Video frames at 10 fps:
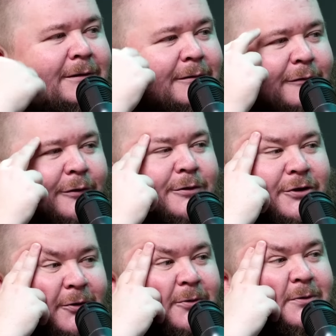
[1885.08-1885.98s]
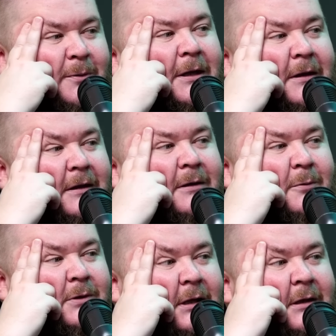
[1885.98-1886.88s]
full show as well, like
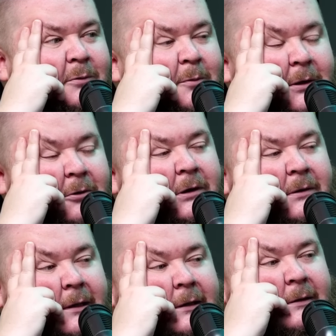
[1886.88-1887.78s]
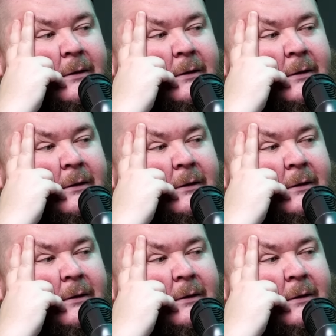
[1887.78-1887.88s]
which I think yeah. would be great. Like yeah, you